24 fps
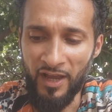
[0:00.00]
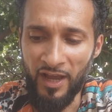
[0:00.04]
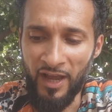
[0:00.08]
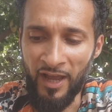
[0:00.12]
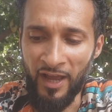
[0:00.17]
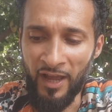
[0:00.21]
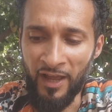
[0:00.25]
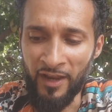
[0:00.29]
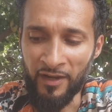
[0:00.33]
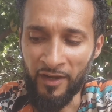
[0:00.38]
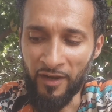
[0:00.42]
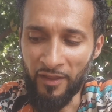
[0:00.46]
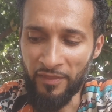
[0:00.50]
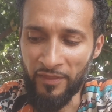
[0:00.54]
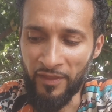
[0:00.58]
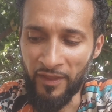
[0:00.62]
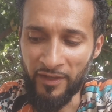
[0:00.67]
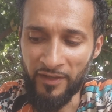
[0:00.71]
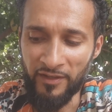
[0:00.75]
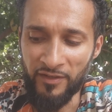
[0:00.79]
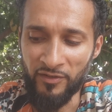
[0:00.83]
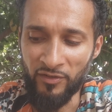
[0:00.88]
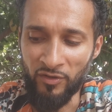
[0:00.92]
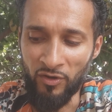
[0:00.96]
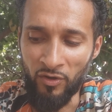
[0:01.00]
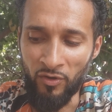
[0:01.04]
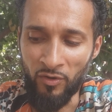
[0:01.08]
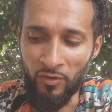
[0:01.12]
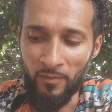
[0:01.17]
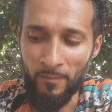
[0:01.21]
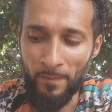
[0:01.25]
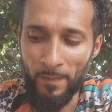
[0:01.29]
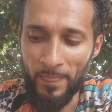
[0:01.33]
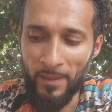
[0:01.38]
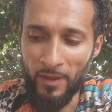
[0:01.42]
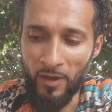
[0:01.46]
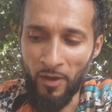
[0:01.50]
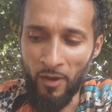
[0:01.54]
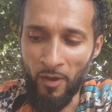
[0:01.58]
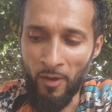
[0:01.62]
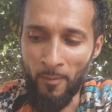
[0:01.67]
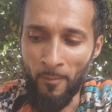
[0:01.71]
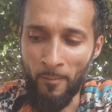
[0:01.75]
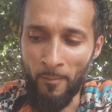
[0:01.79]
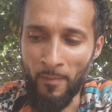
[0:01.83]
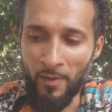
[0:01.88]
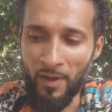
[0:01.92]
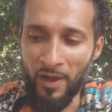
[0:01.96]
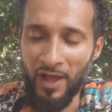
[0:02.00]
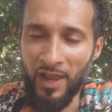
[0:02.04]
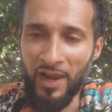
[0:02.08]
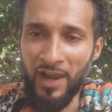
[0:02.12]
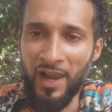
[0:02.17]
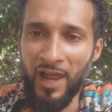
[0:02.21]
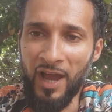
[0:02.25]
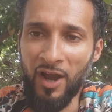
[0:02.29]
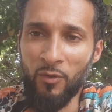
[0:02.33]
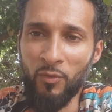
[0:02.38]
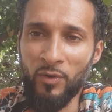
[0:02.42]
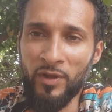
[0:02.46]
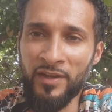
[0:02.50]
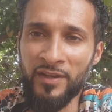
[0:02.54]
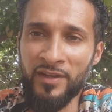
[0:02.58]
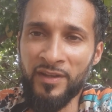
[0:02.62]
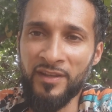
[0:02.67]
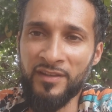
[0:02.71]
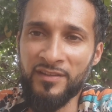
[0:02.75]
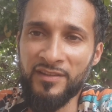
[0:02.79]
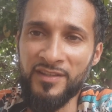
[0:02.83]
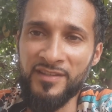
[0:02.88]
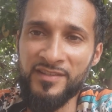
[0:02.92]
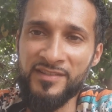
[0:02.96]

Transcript: And I think, you know, allowing